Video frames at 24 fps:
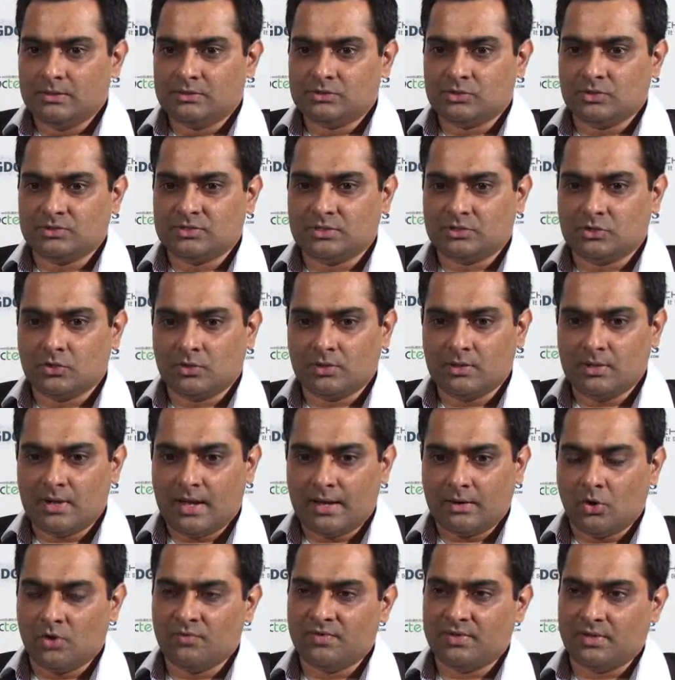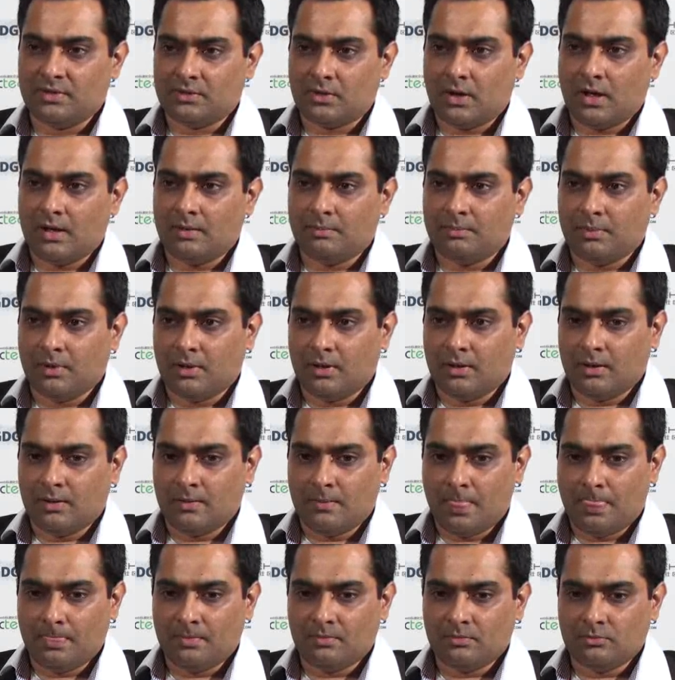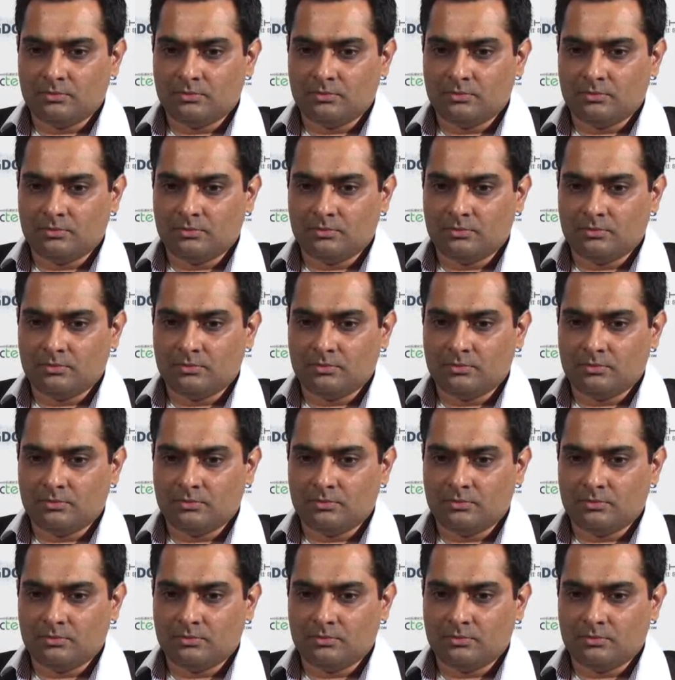So it's a total like over-the-top